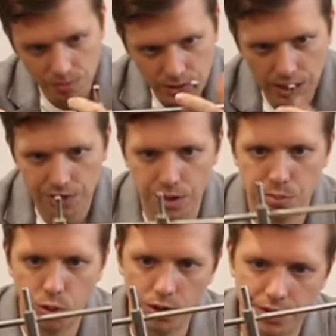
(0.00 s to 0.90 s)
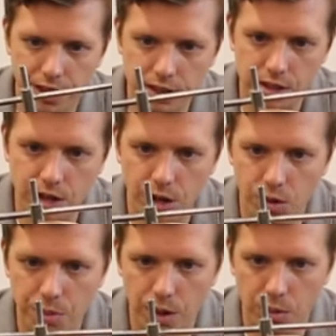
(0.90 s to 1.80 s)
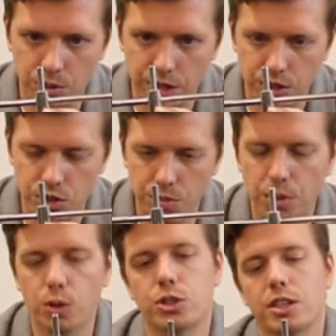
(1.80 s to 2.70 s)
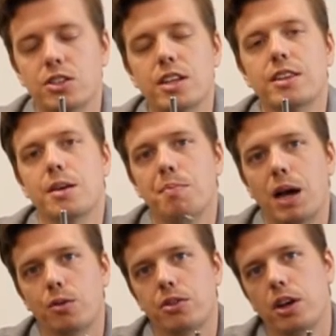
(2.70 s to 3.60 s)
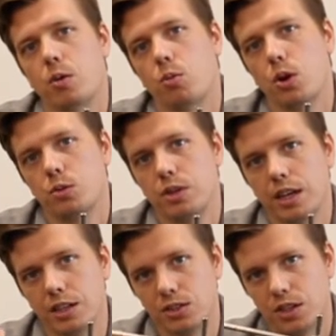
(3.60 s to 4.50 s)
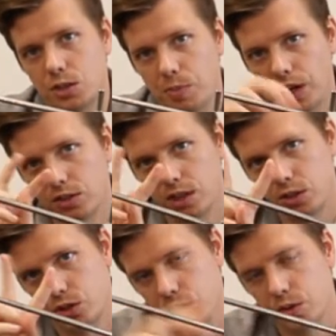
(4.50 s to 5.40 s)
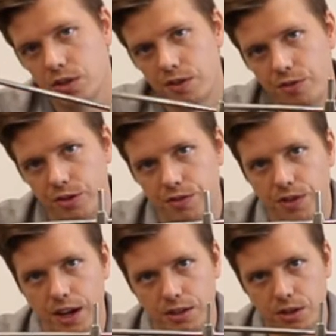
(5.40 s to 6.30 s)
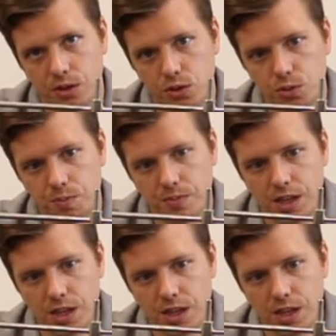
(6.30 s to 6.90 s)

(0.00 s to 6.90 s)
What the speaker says: the important thing to know about rotational motion is that the amount that it rotates is based on two different factors.